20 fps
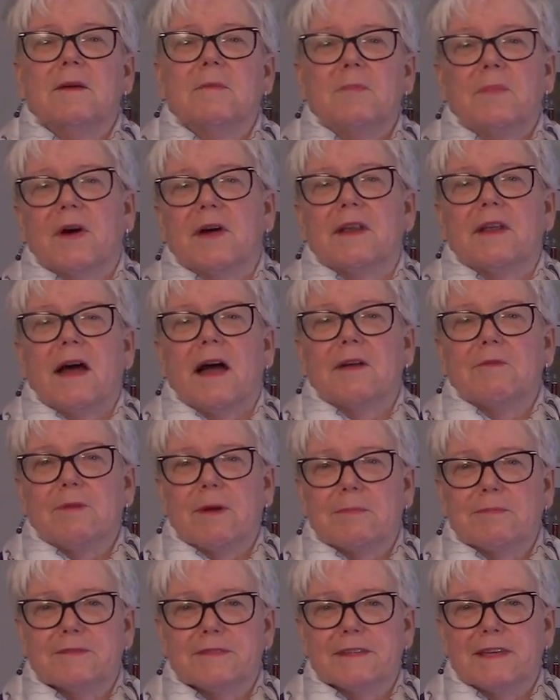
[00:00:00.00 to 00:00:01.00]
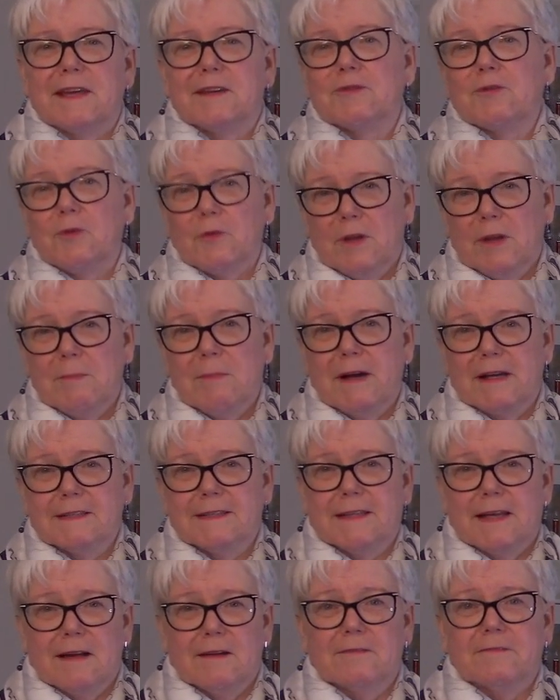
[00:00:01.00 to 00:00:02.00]
but I represent only
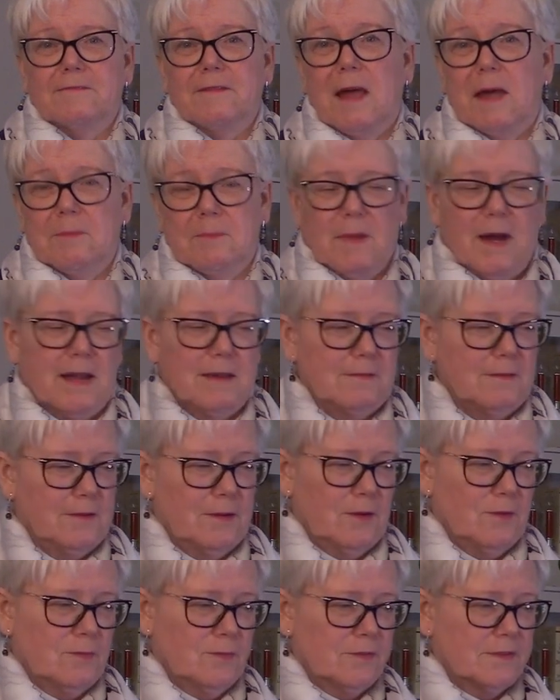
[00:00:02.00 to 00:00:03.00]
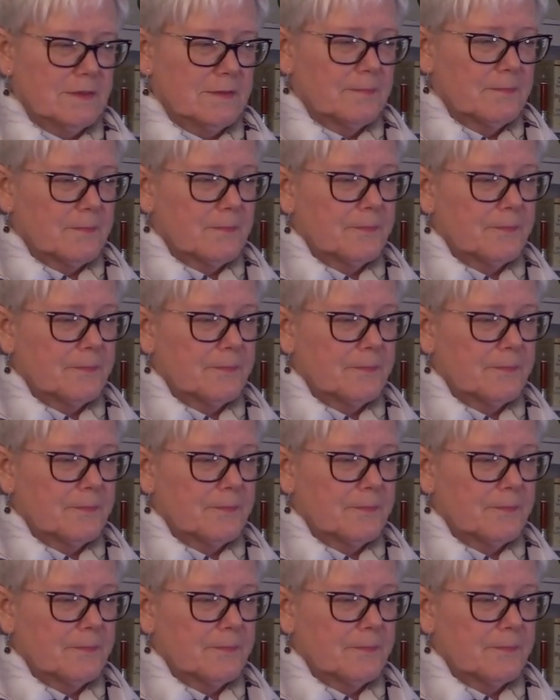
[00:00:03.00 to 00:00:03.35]
myself and my views.